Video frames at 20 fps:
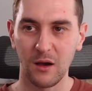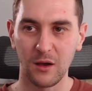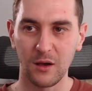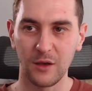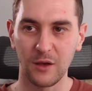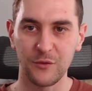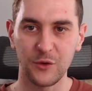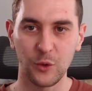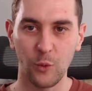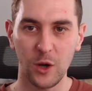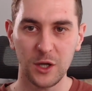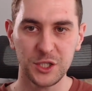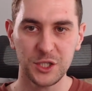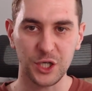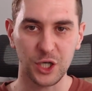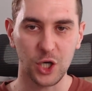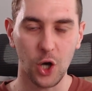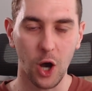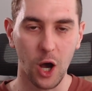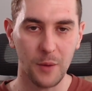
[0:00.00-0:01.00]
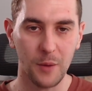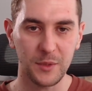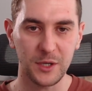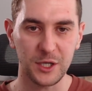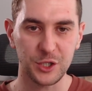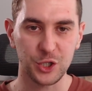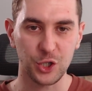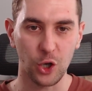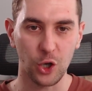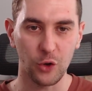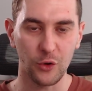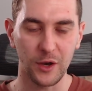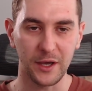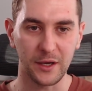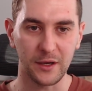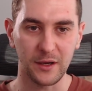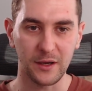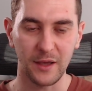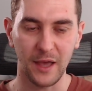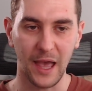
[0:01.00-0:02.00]
if you watch a comedy show
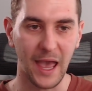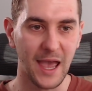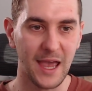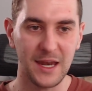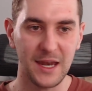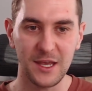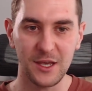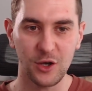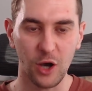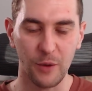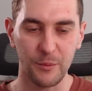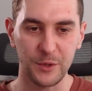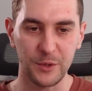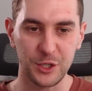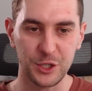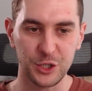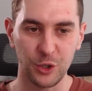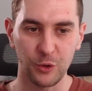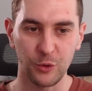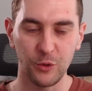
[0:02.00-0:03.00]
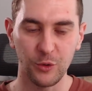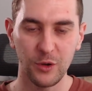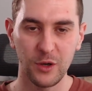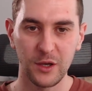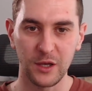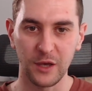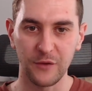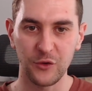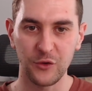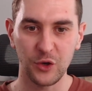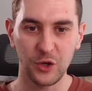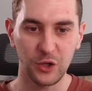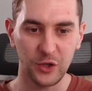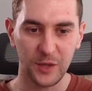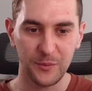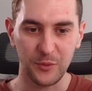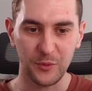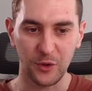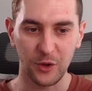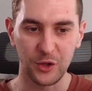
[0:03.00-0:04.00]
like any comedy show, if you
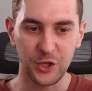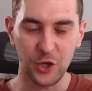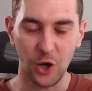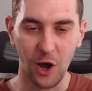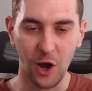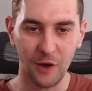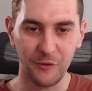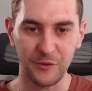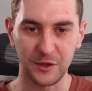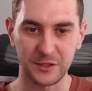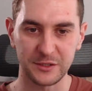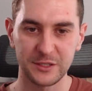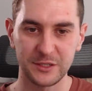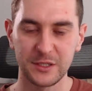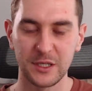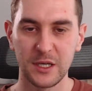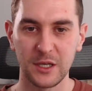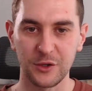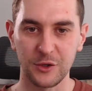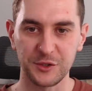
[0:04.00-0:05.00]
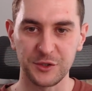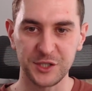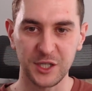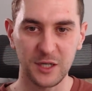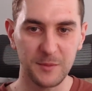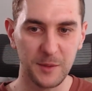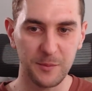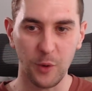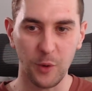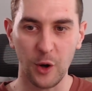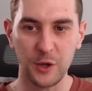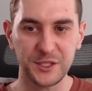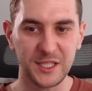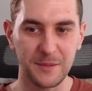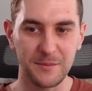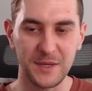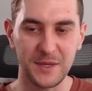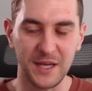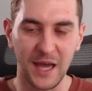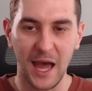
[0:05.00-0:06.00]
clip The Office, there's going to be parts
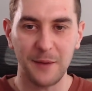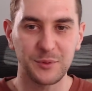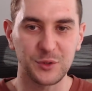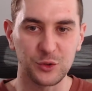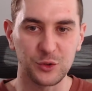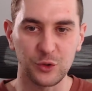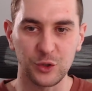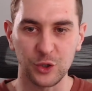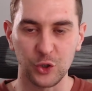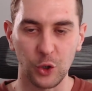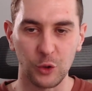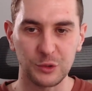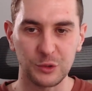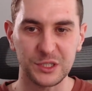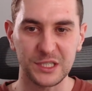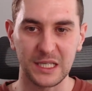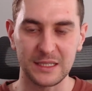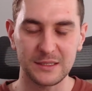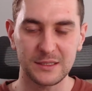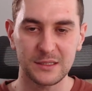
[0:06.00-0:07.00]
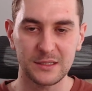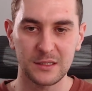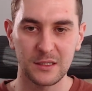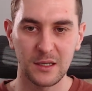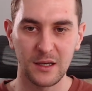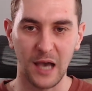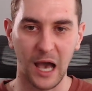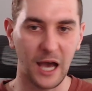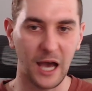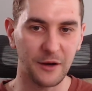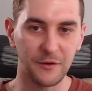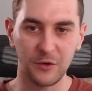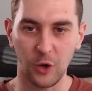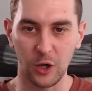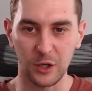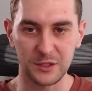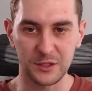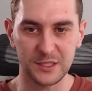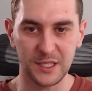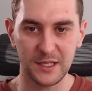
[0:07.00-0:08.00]
that make absolutely no sense out of
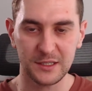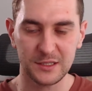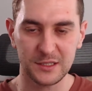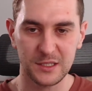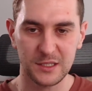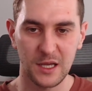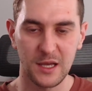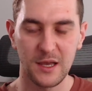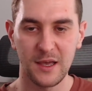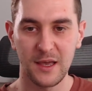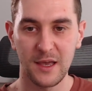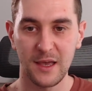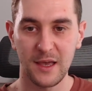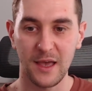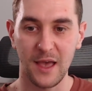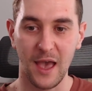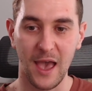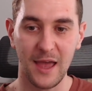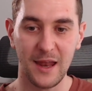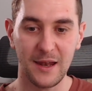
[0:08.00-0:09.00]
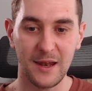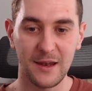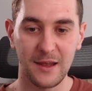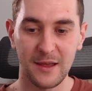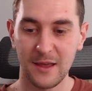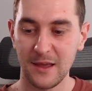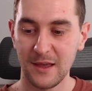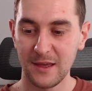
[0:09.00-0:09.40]
context. And